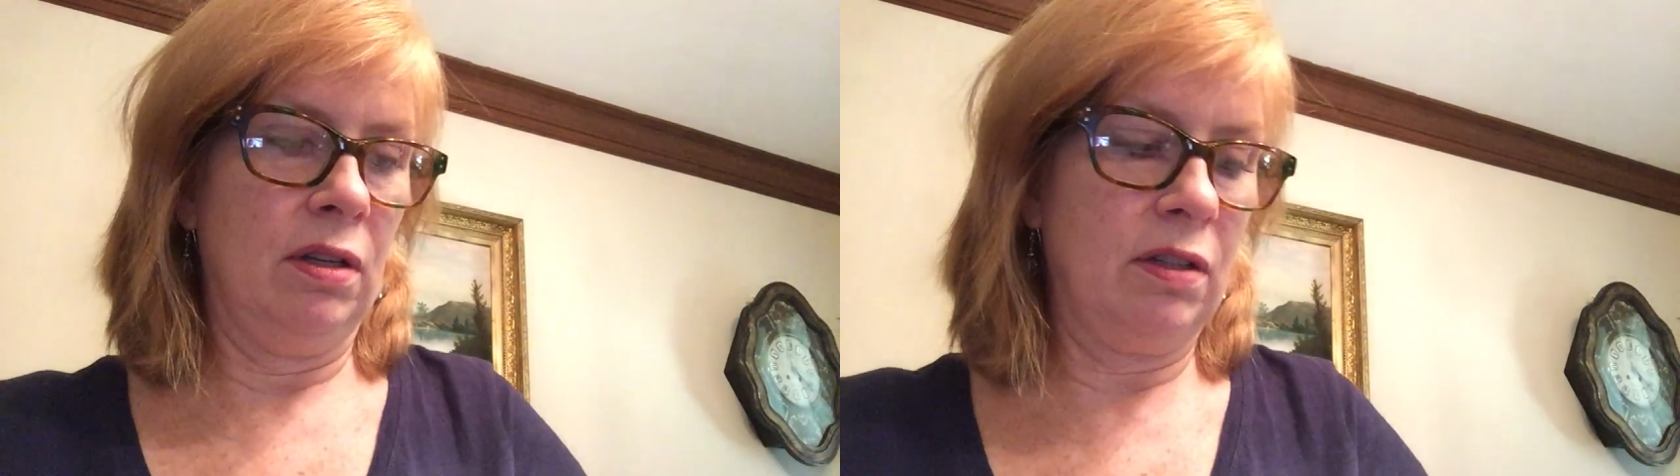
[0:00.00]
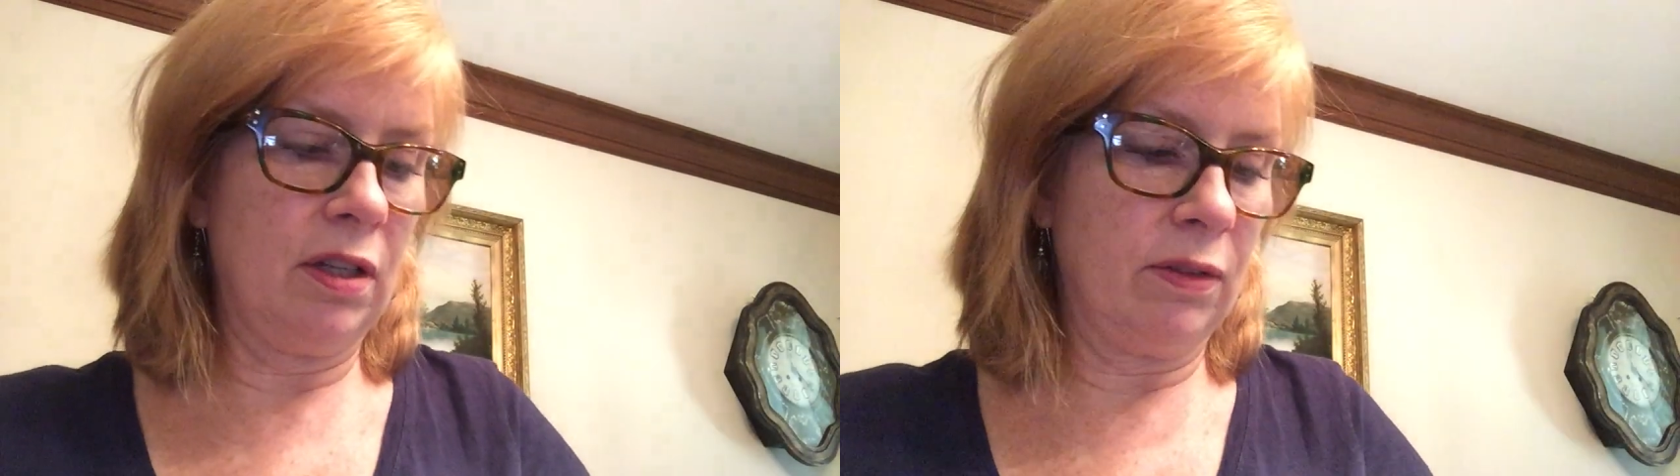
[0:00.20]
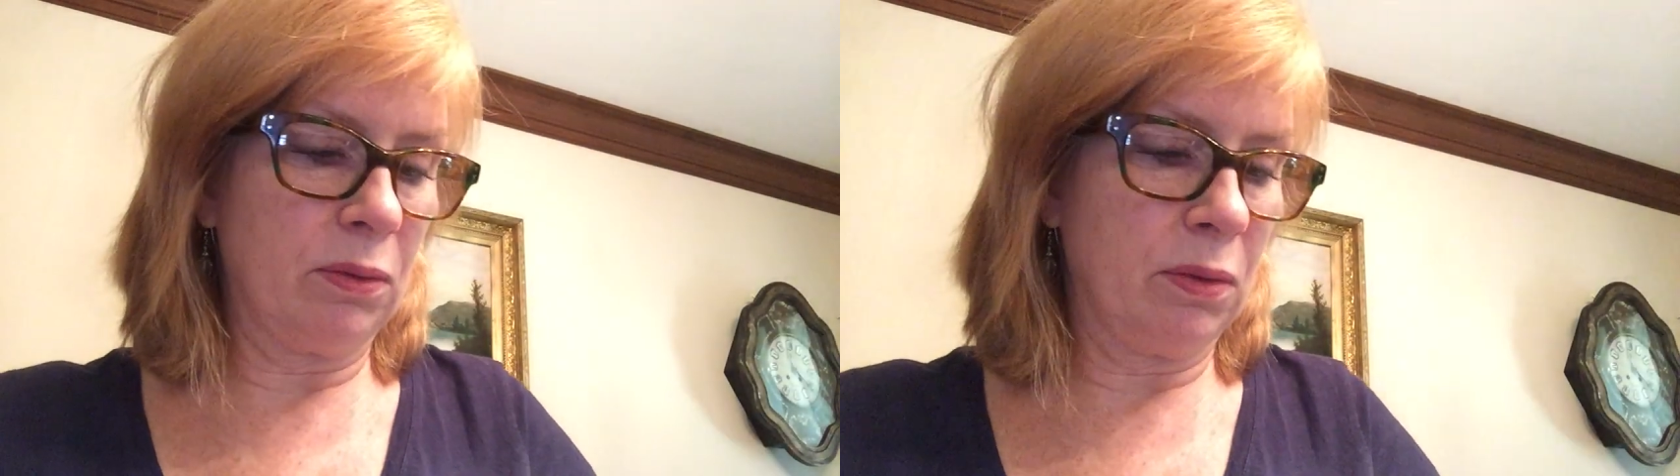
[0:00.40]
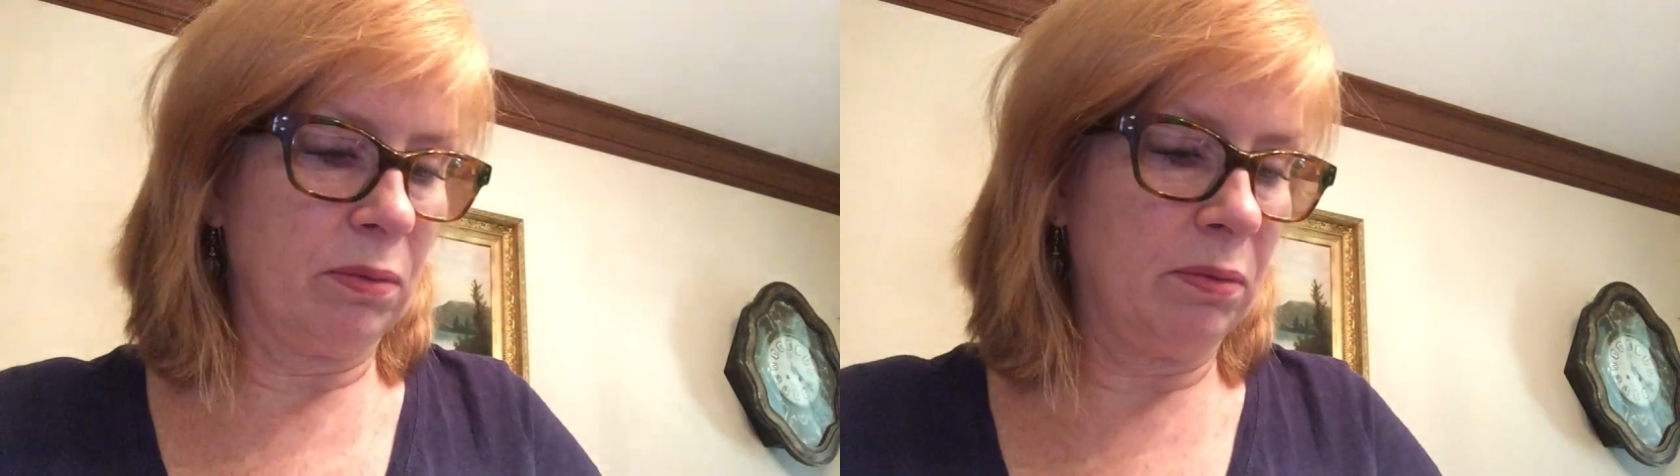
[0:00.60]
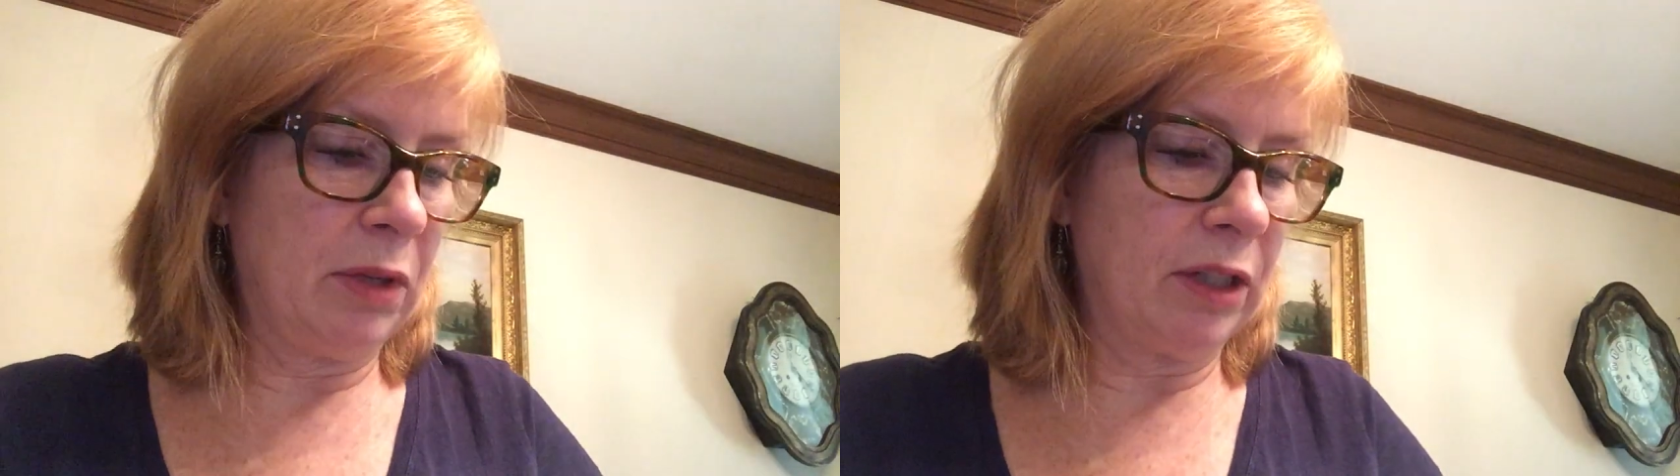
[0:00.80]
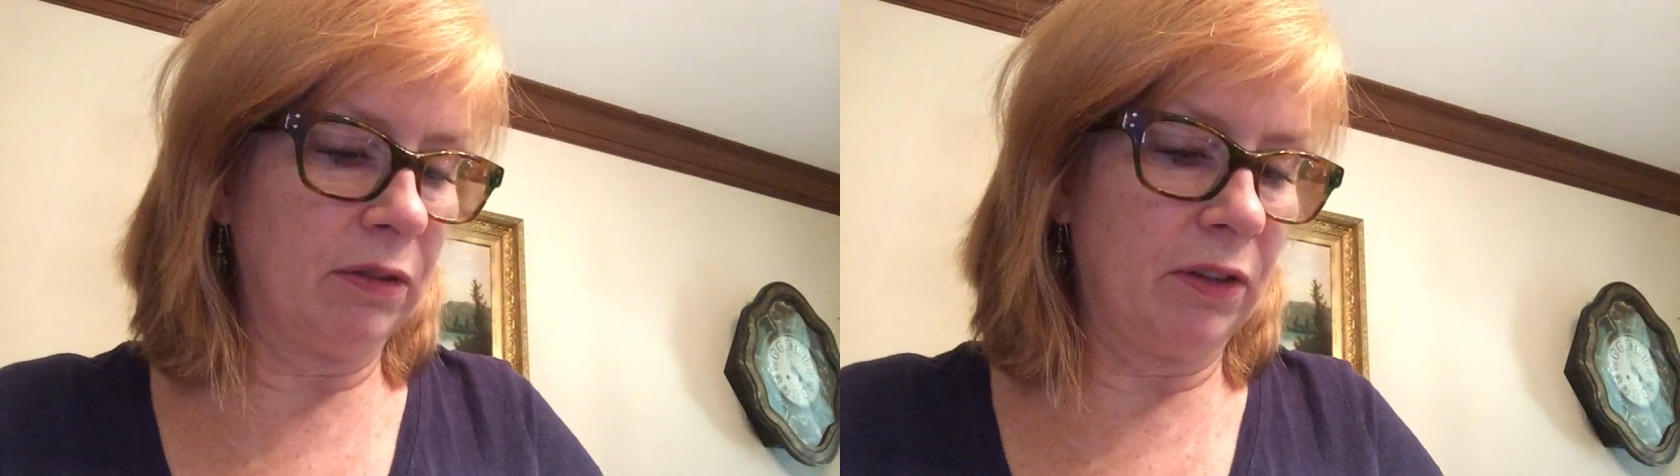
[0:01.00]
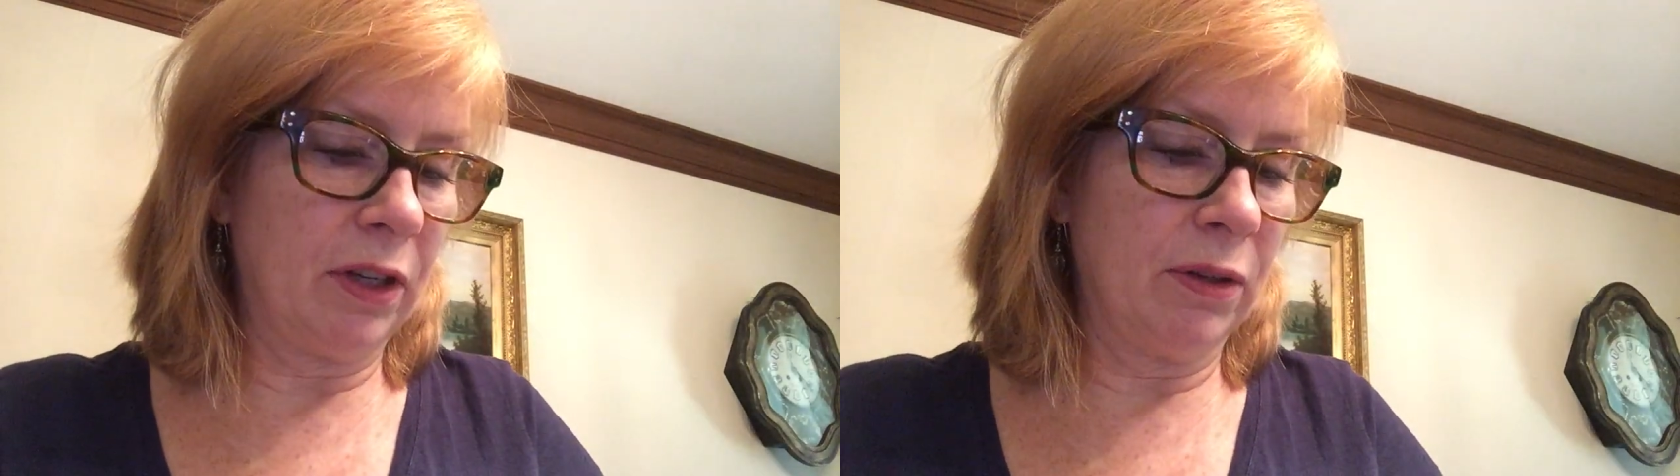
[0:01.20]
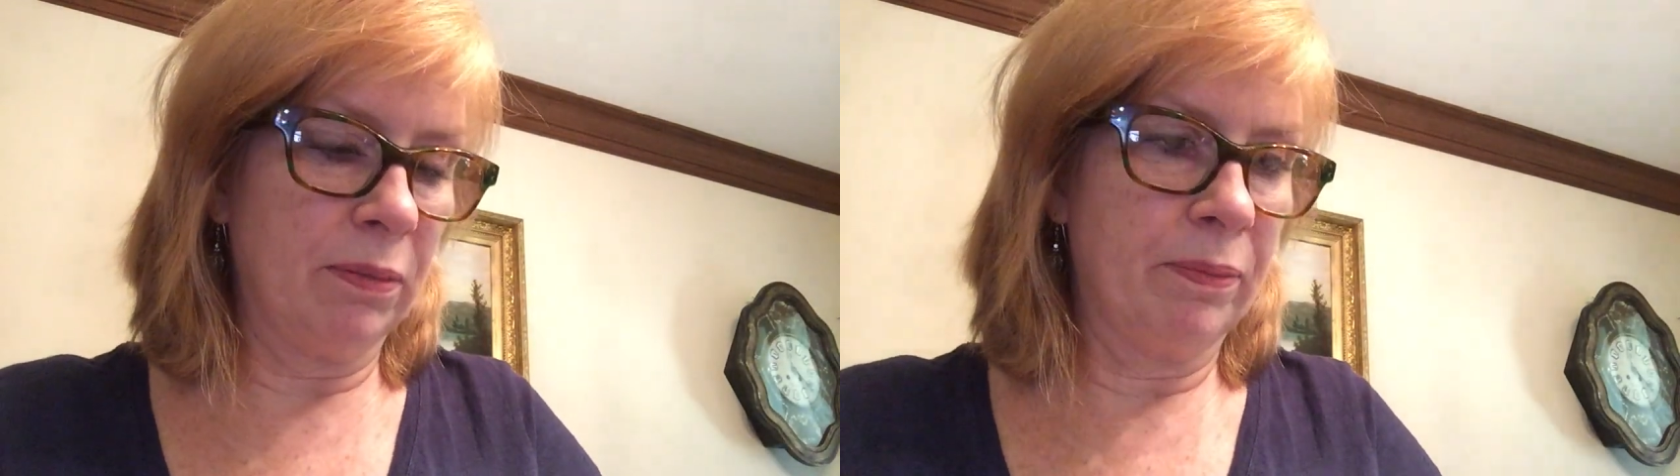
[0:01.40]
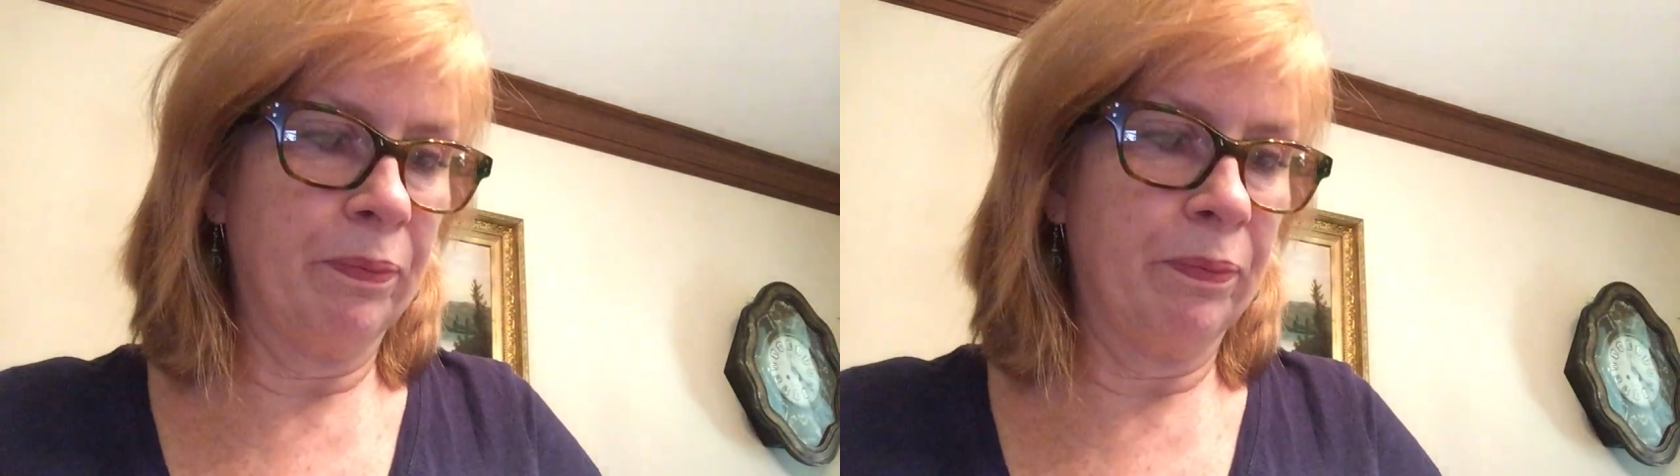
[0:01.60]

Dazor magnifier.